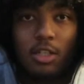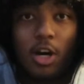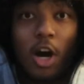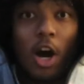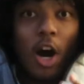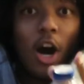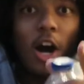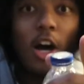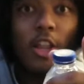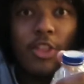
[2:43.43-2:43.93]

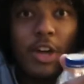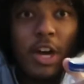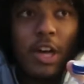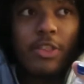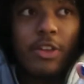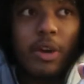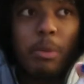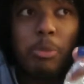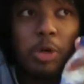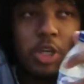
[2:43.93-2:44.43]
oh,
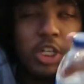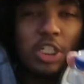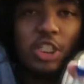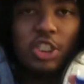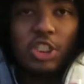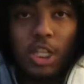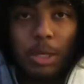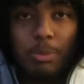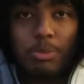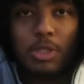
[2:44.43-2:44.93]
they're, they're
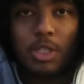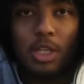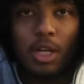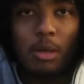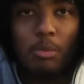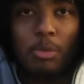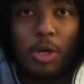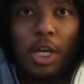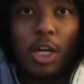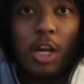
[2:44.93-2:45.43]
putting chips in
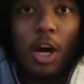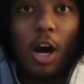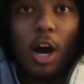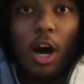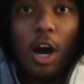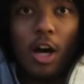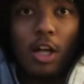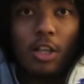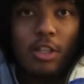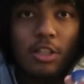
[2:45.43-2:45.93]
our brain,
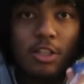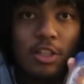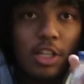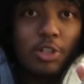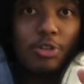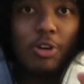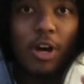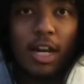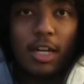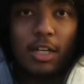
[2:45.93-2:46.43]
oh,
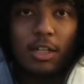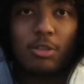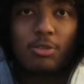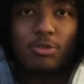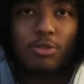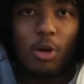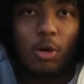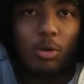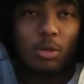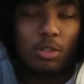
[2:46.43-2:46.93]
they're trying to
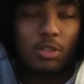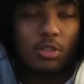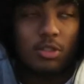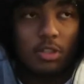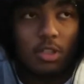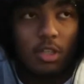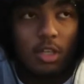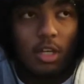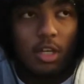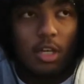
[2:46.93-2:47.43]
control us.